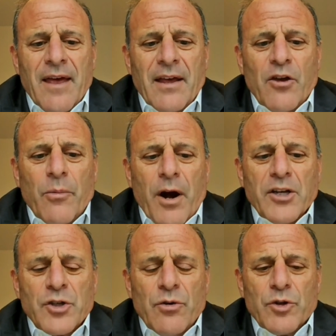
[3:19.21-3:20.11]
Gilbert High
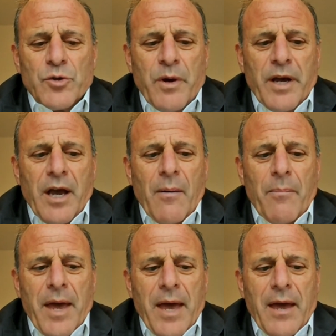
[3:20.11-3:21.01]
School is bringing up
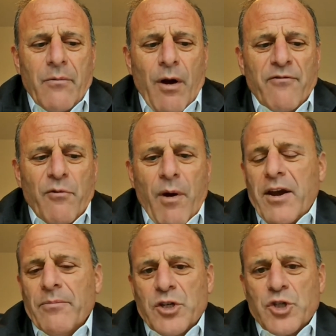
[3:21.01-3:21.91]
a
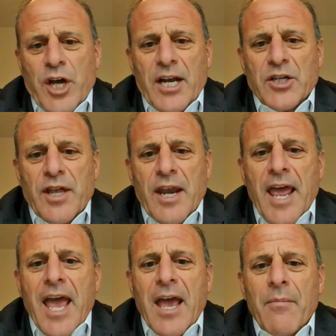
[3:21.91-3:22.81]
referendum to change the
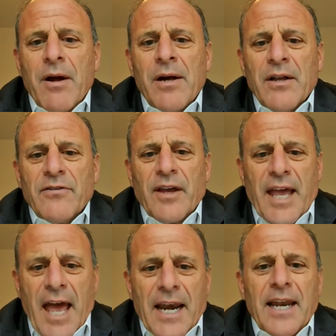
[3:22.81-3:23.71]
name to
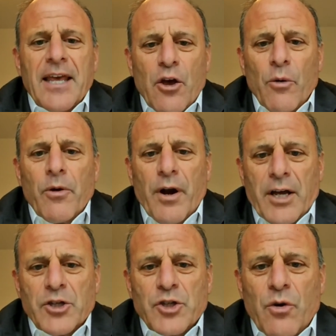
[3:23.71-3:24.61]
Kennedy Gilbert
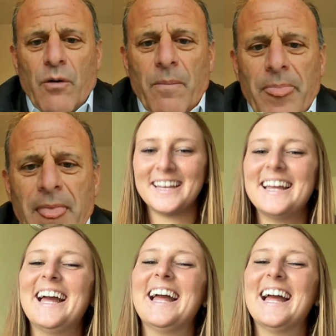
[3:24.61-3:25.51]
High School.
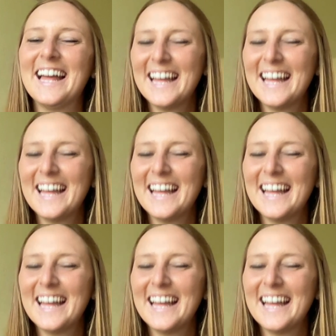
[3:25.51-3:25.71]
But